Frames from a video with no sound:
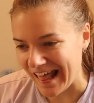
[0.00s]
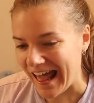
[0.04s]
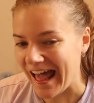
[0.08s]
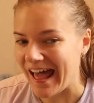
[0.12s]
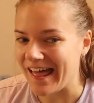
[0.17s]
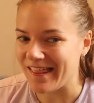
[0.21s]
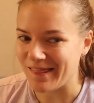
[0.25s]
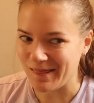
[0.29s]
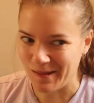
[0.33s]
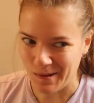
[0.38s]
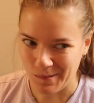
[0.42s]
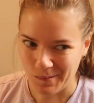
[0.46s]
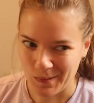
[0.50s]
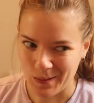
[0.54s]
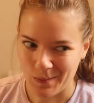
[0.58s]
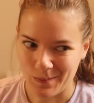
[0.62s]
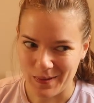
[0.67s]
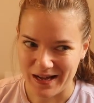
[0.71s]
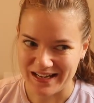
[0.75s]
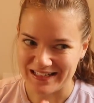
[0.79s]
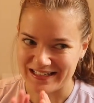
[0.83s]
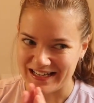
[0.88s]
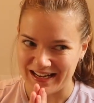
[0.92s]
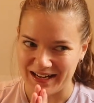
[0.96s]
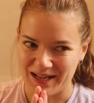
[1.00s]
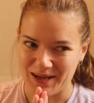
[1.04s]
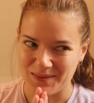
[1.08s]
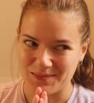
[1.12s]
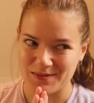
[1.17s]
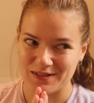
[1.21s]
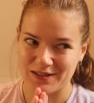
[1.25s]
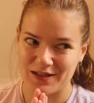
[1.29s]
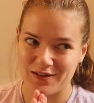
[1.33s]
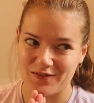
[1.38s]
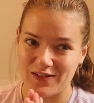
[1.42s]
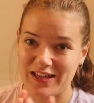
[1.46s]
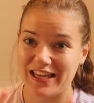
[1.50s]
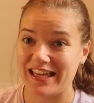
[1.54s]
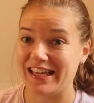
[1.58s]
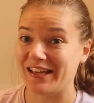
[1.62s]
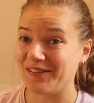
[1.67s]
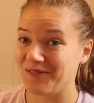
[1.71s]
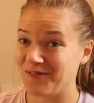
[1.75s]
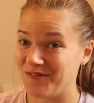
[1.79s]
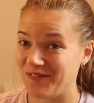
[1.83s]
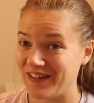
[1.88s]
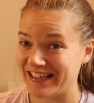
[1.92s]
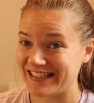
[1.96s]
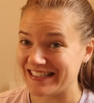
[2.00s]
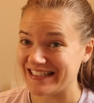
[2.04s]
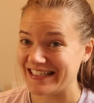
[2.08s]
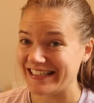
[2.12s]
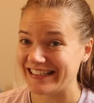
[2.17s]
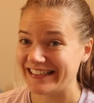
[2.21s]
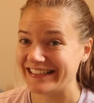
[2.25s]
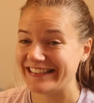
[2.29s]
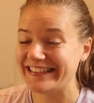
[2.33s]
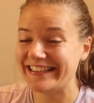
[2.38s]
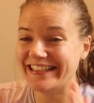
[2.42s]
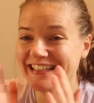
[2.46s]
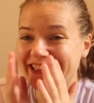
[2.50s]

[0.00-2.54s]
And then when my dad comes over, he can fix it.